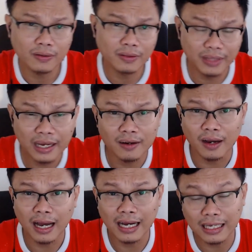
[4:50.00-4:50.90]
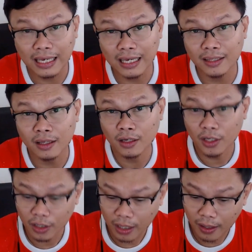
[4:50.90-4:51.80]
there again.
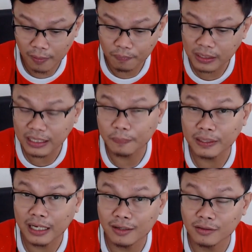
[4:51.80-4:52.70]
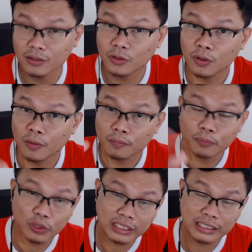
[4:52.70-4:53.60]
Pag naipanalo na to,
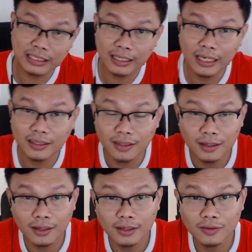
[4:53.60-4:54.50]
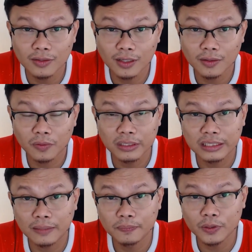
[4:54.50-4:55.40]
punta siya sa gate ng, ano, ng world
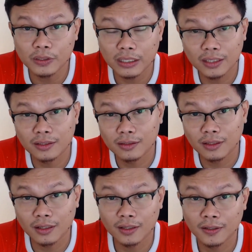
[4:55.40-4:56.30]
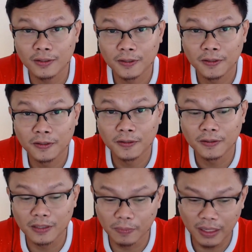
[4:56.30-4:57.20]
champion. And,
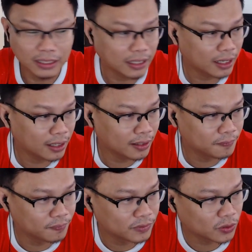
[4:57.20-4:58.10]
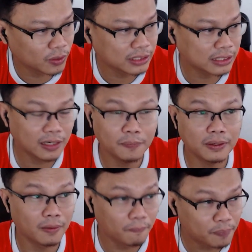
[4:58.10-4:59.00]
di ba? So it's gonna
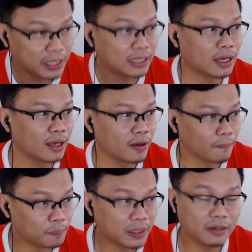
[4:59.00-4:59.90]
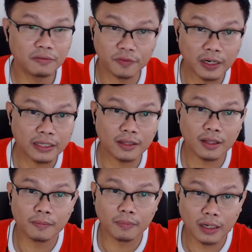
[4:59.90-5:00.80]
be a big big fight,
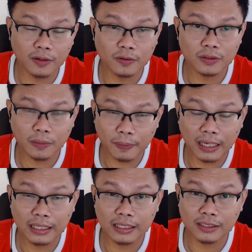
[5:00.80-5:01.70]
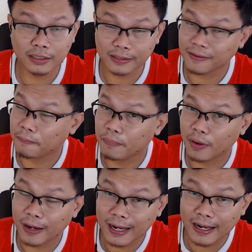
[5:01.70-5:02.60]
Marlon Tapales,
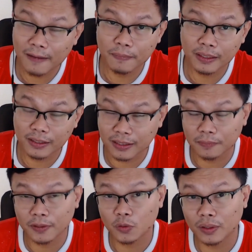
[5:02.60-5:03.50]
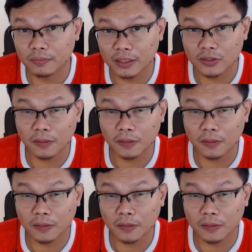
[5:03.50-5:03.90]
December 11, December 12 dito